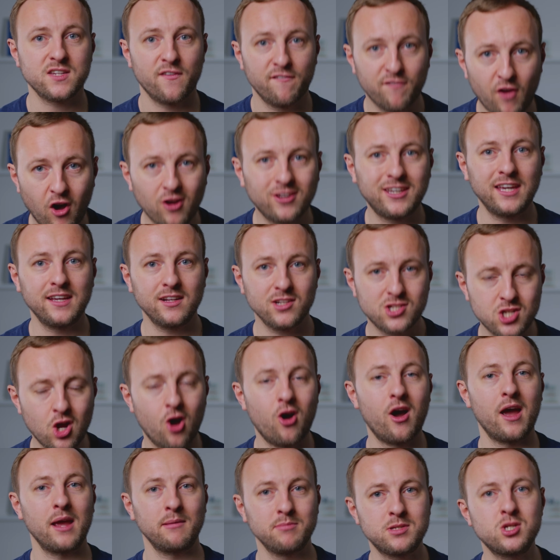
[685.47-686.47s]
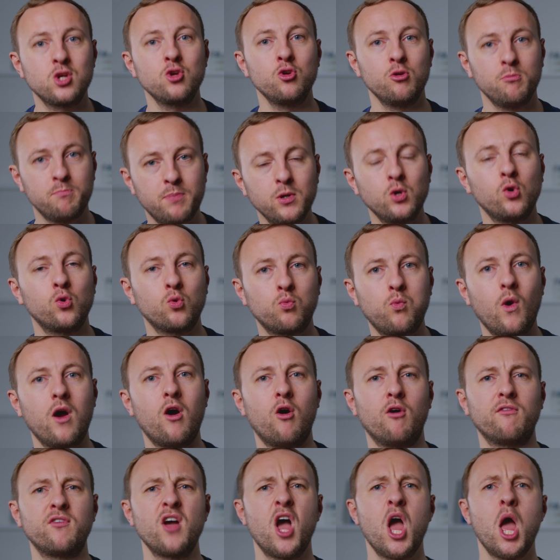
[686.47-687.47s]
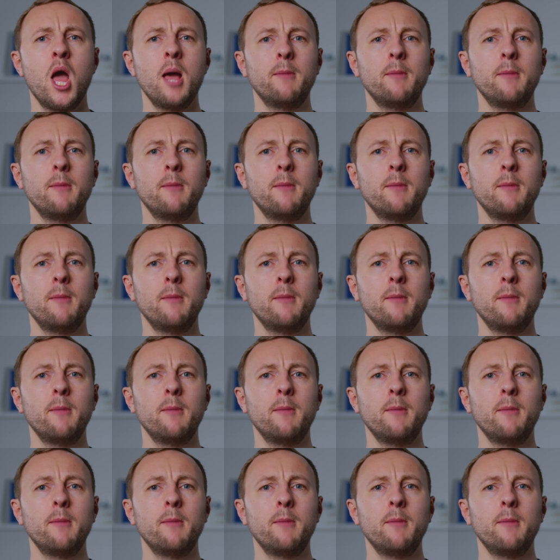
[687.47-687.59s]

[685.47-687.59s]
fucking time to build wealth.